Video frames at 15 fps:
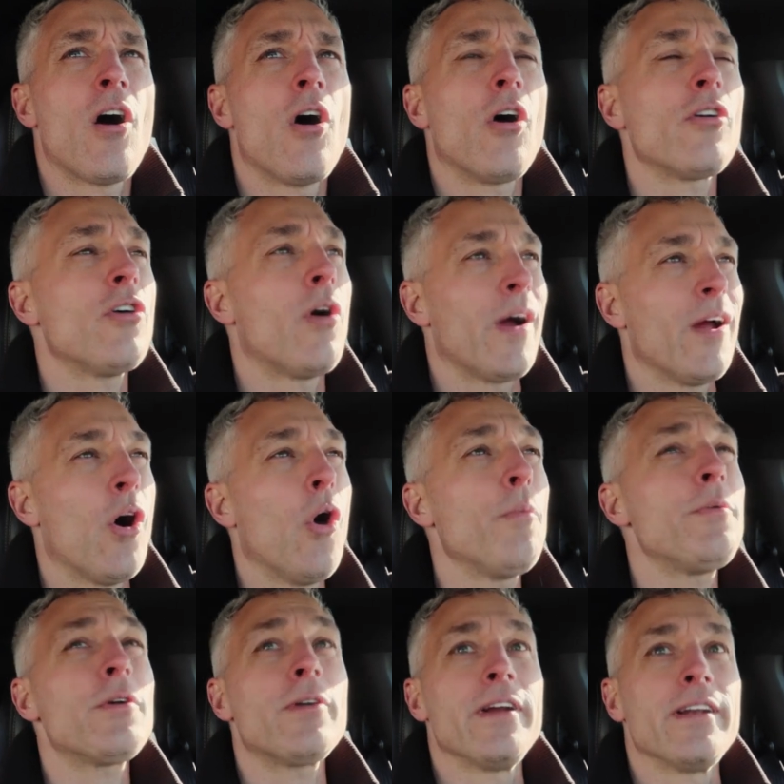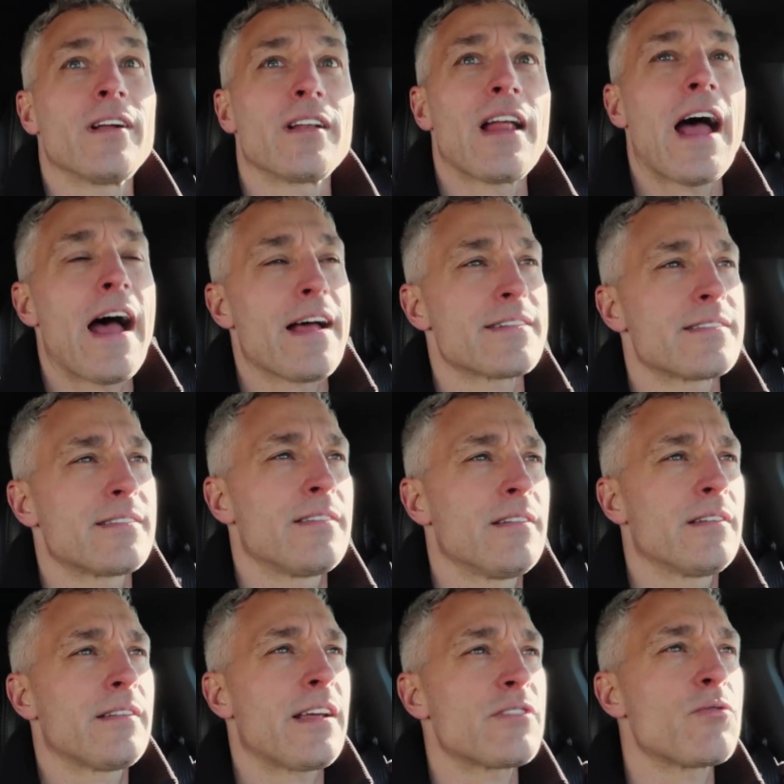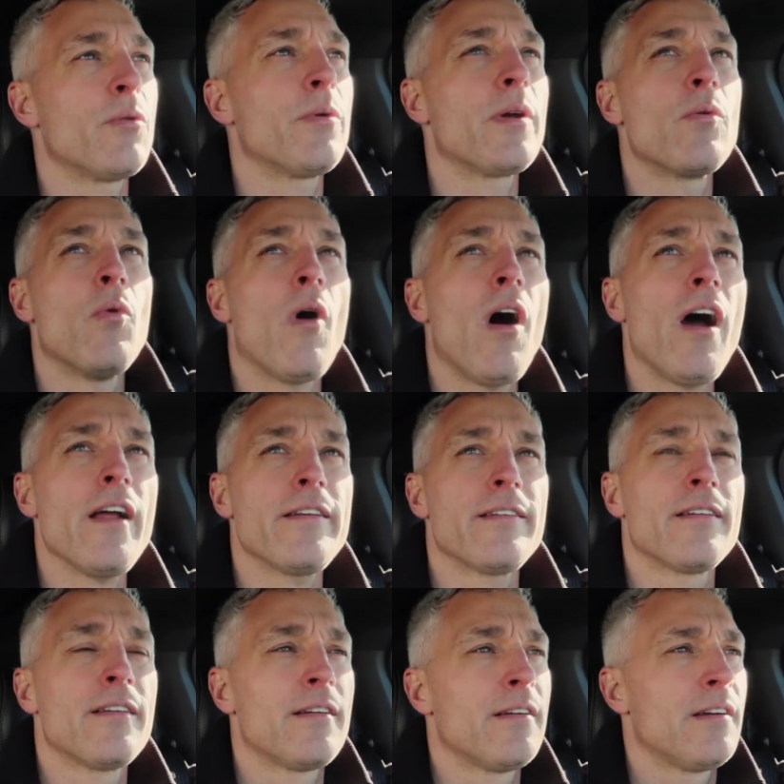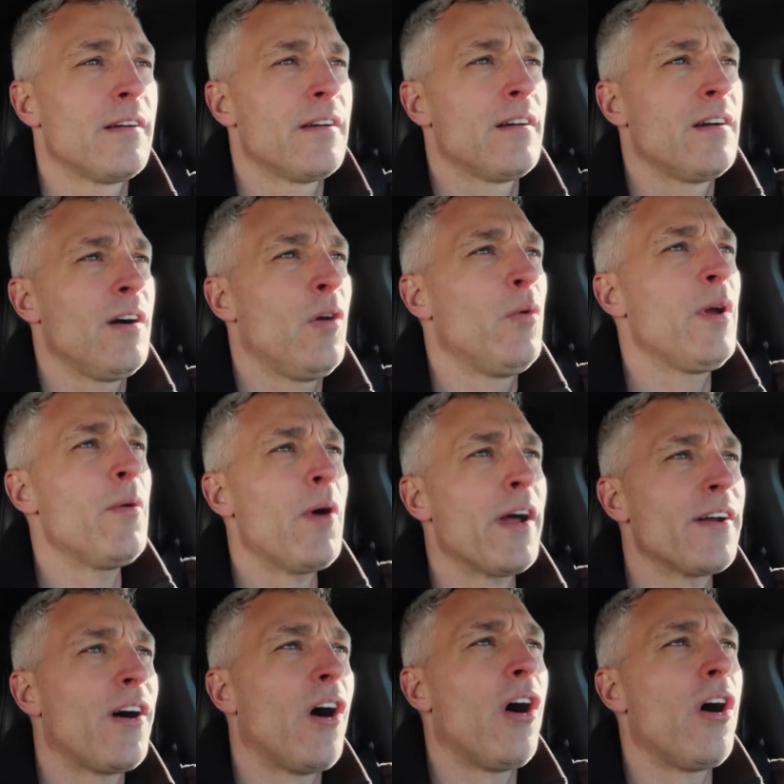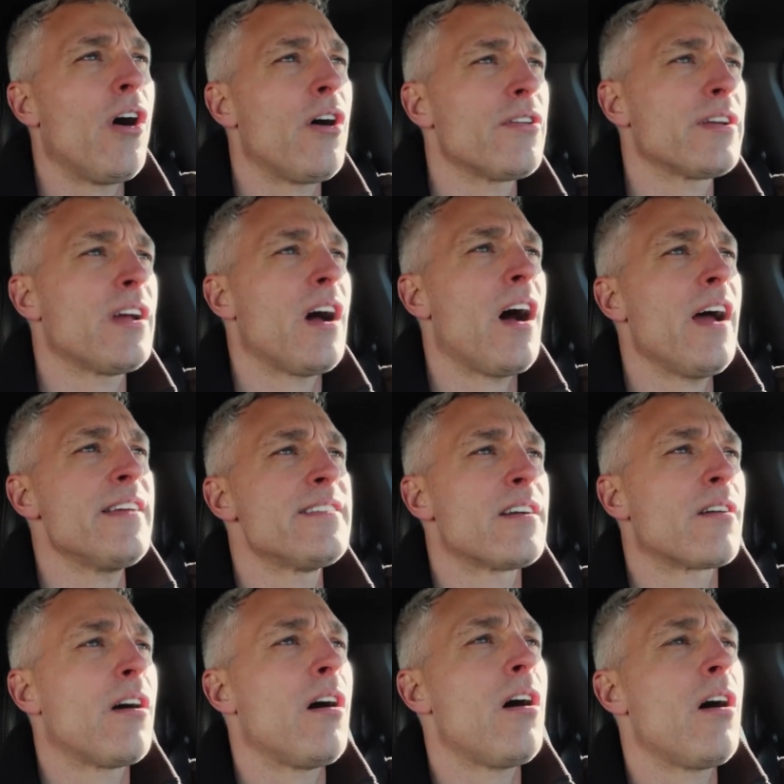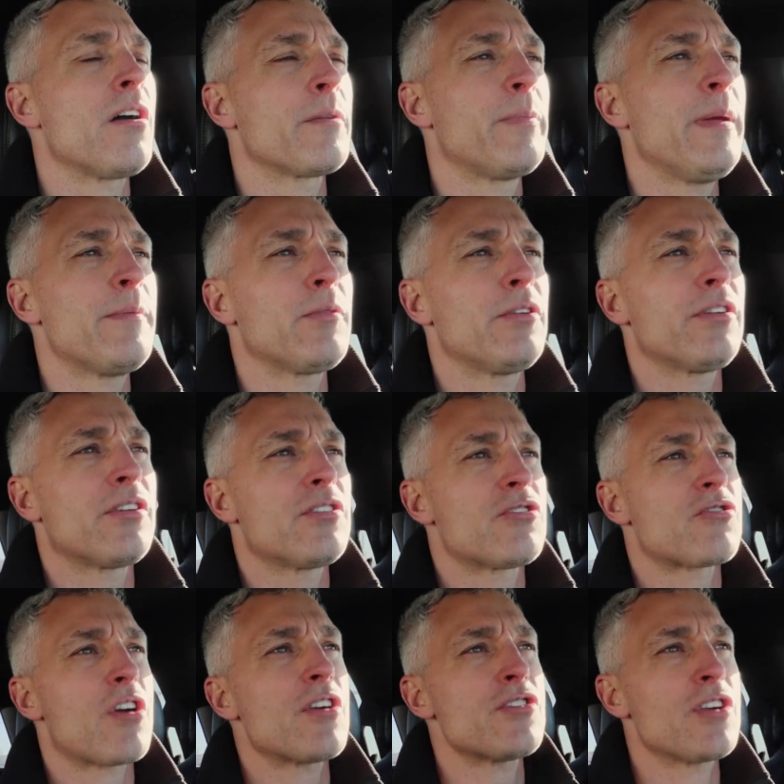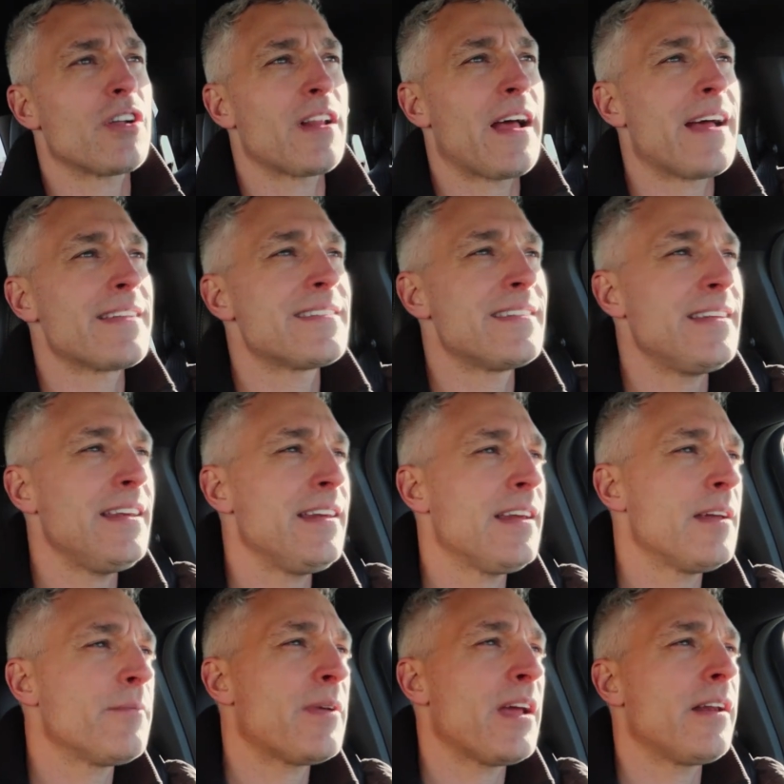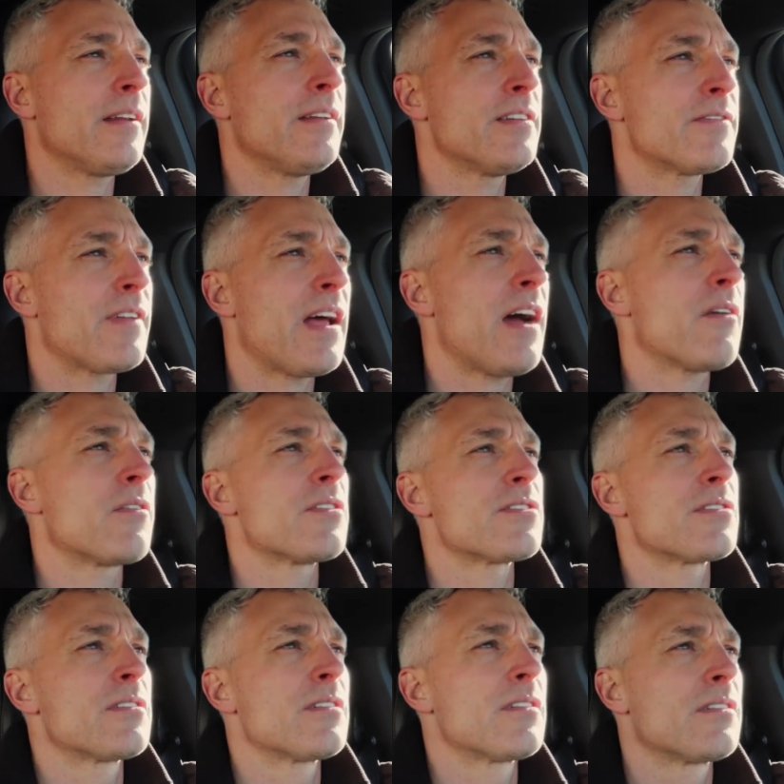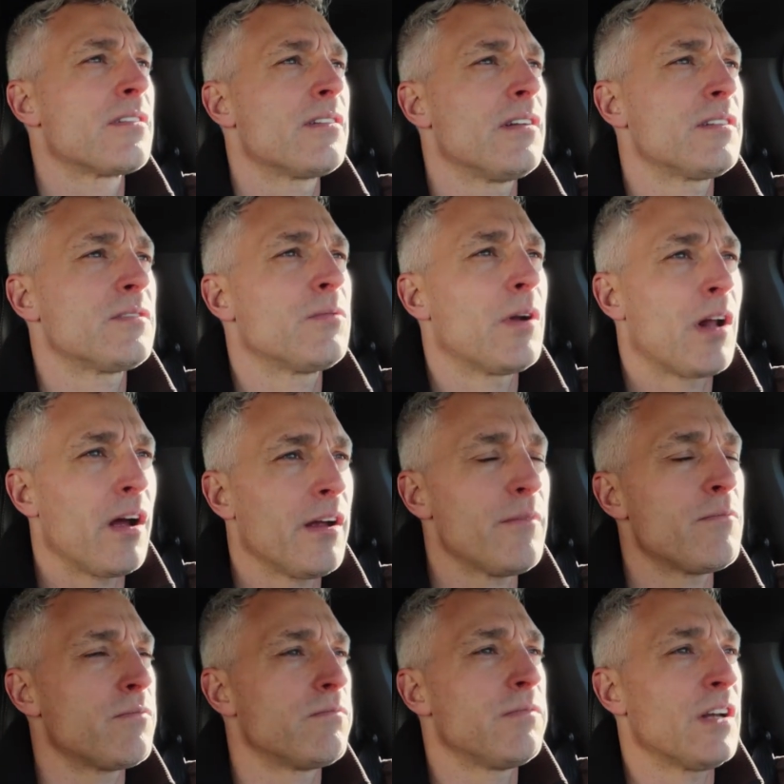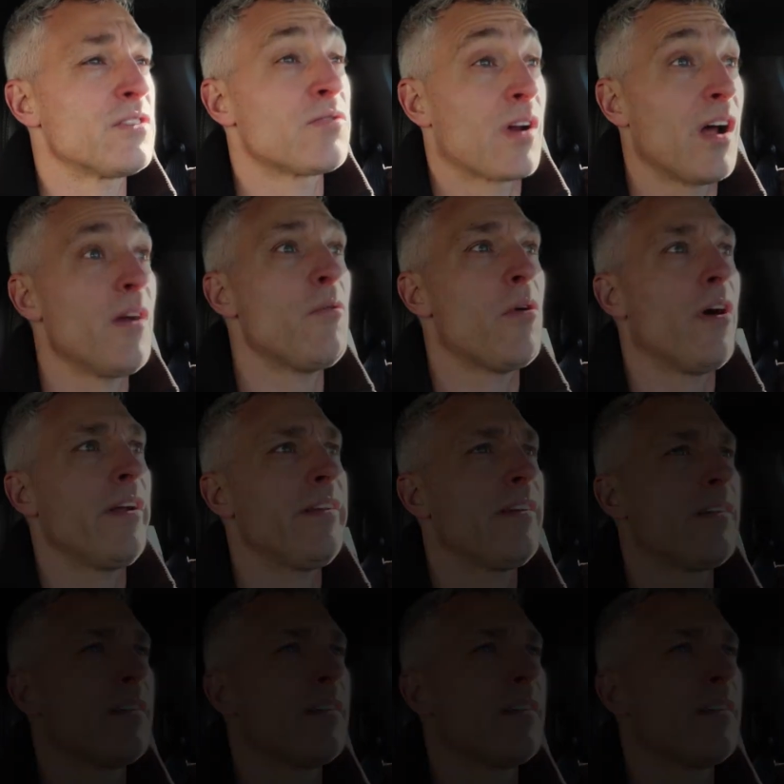Oh no, I hope they're in class. That's what yeah. We want. We want all the guys there, all the people in the construction class seeing him getting these flowers. That's what I want.